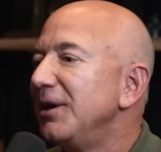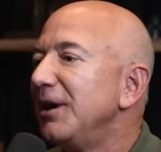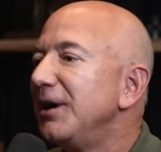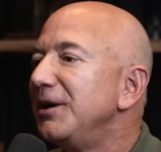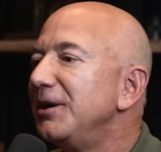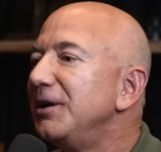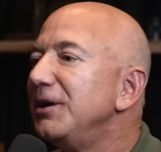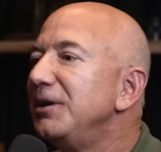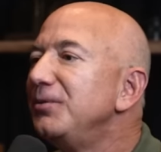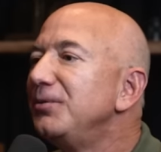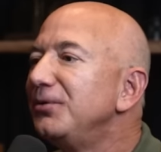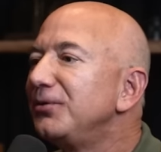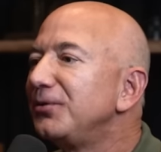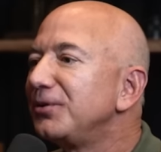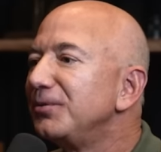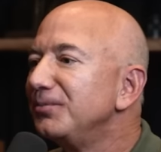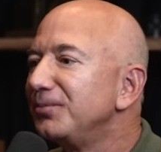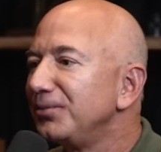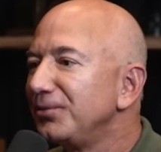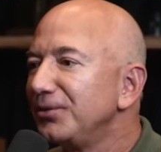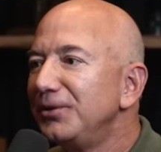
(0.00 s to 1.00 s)
And he was
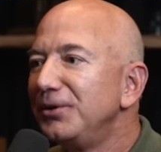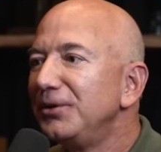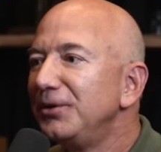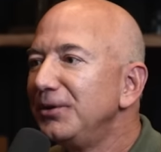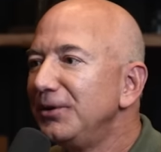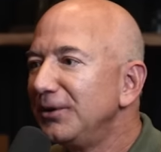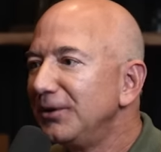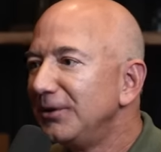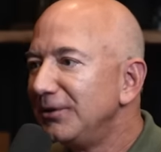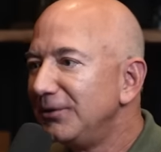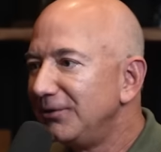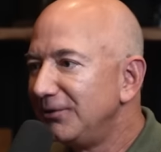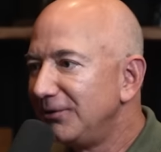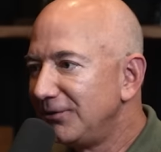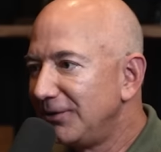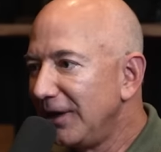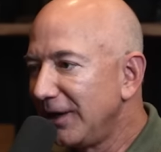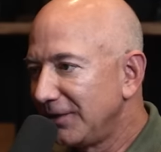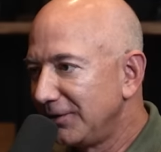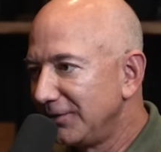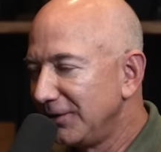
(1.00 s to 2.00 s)
completely
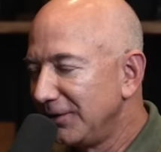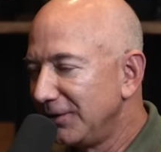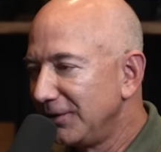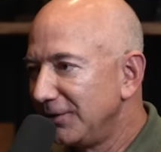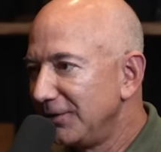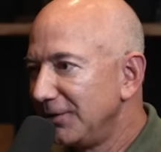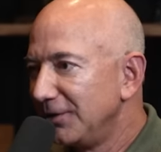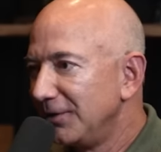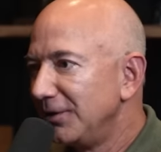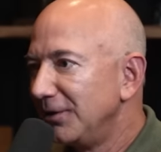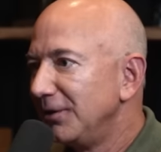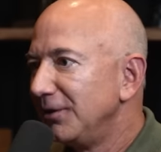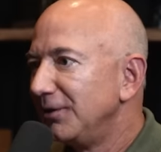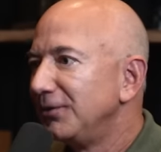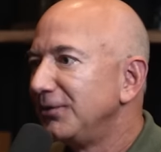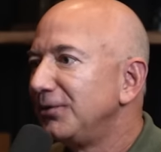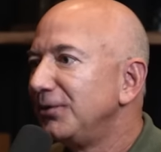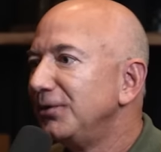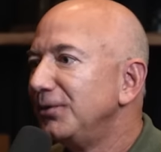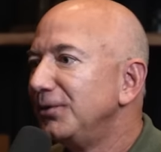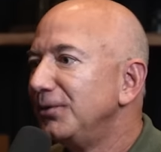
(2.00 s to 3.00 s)
addicted
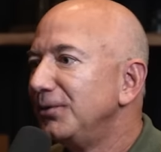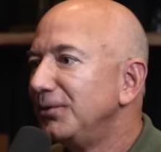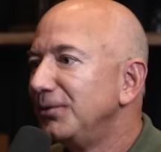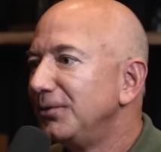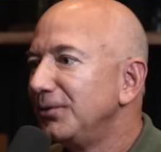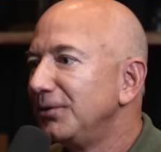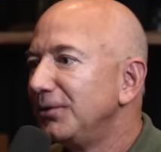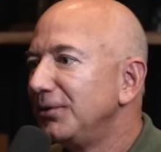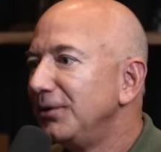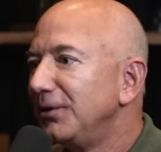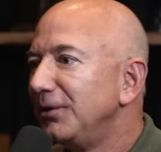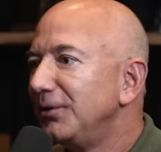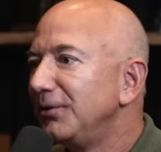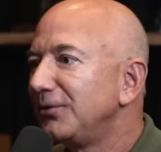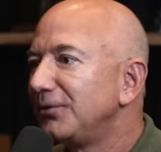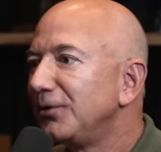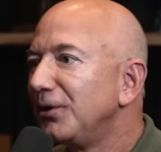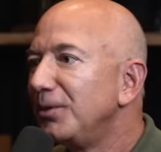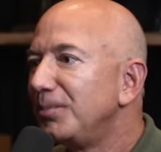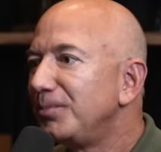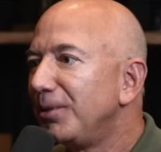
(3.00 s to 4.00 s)
to the
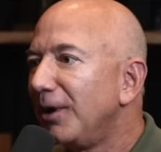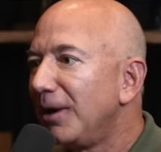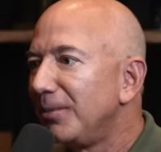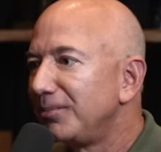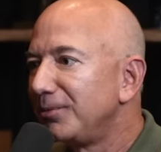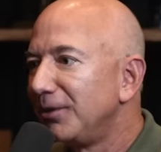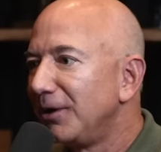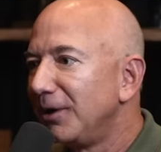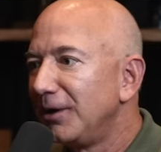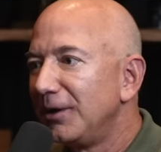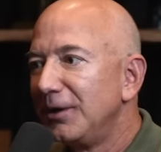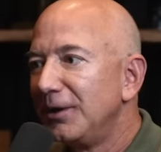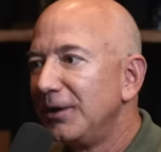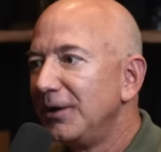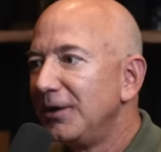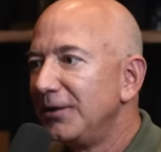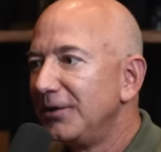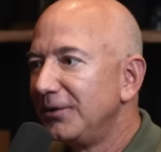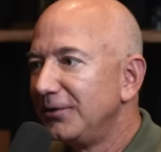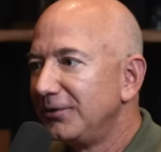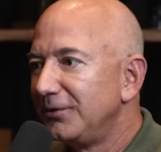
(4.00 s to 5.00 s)
soap opera,
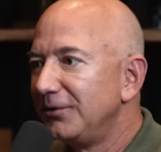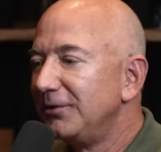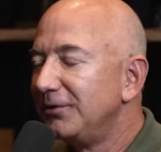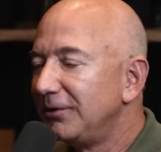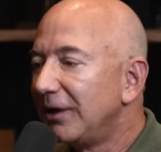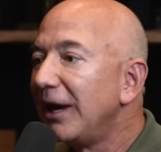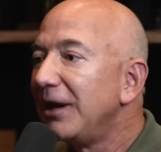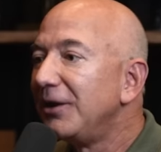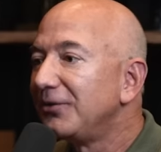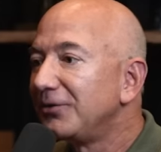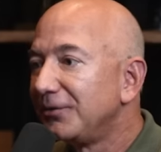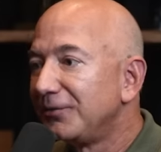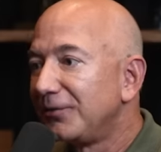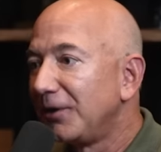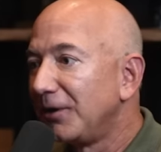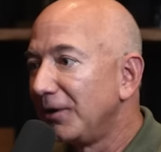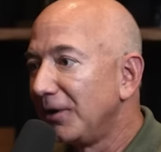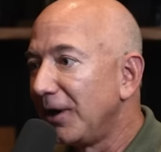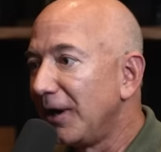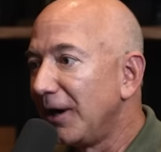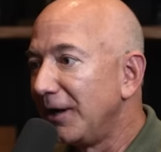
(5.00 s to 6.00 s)
The Days of
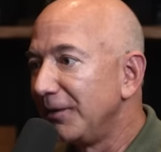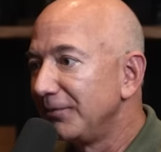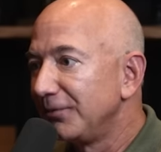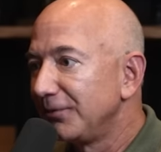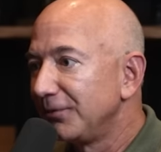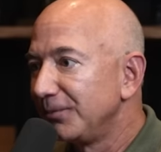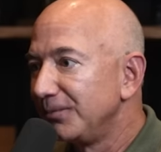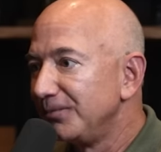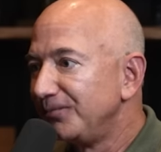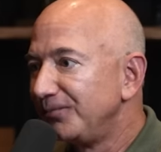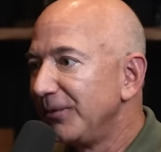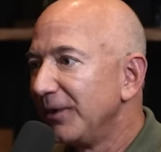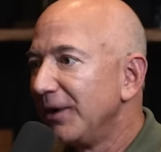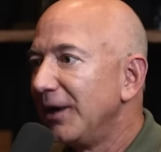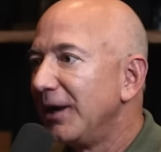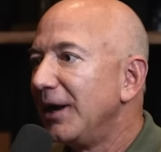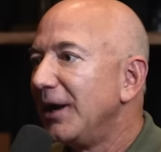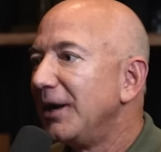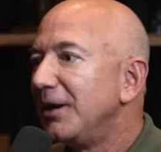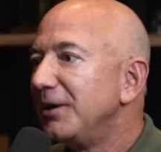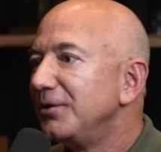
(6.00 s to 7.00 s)
Our Lives. Mm-hmm.
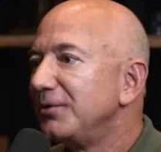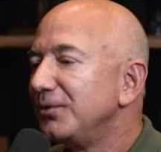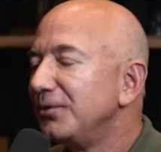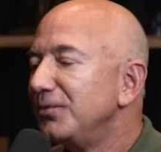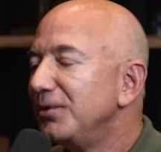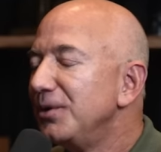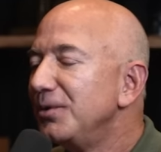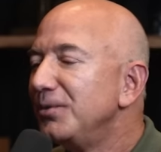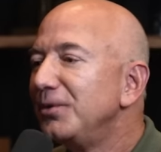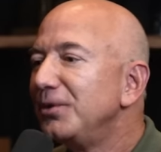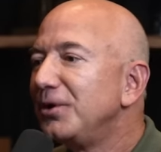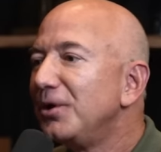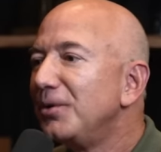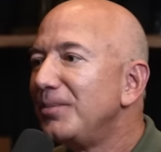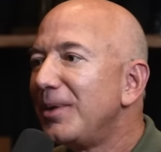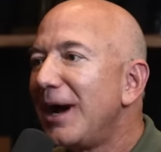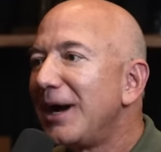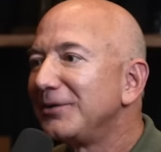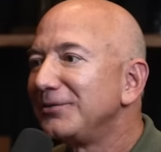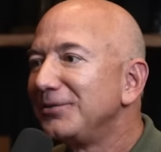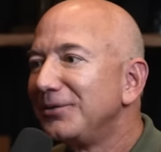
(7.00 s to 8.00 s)
And we would go
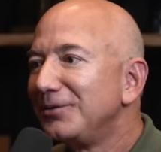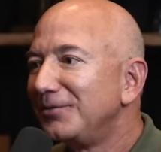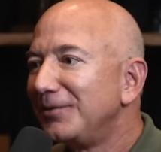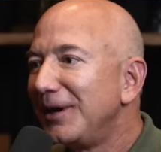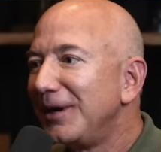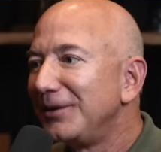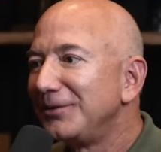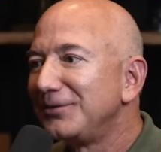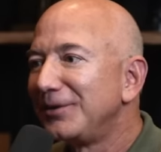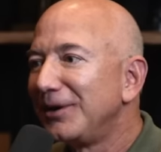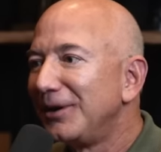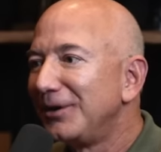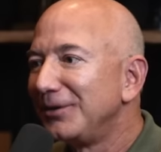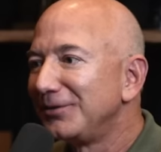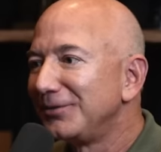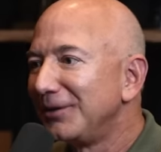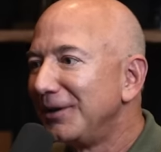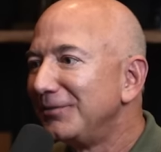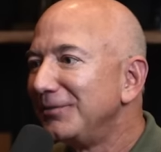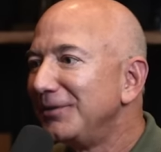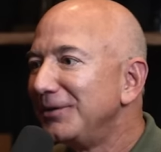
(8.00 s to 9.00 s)
back to the ranch
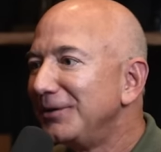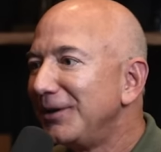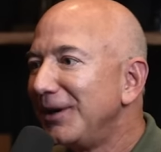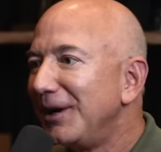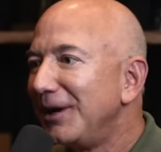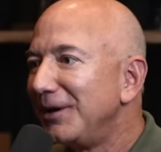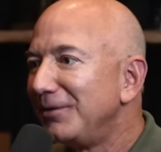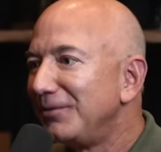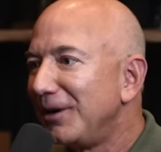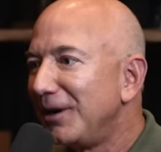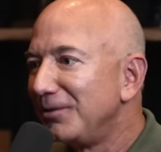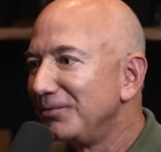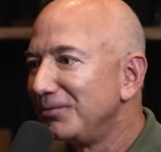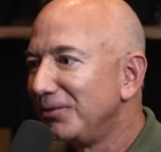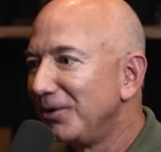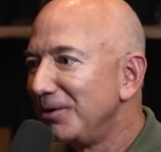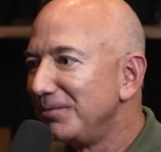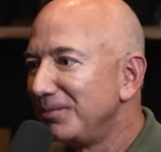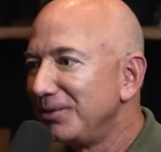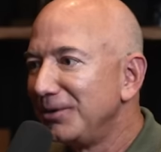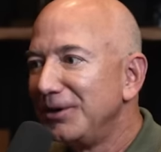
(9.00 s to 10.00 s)
house every day around
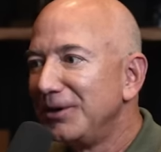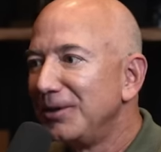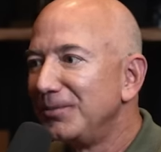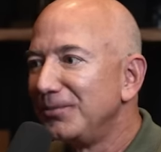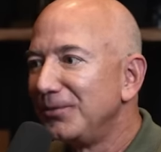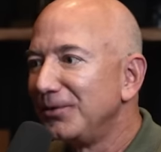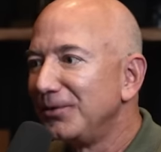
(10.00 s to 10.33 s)
1 p.m.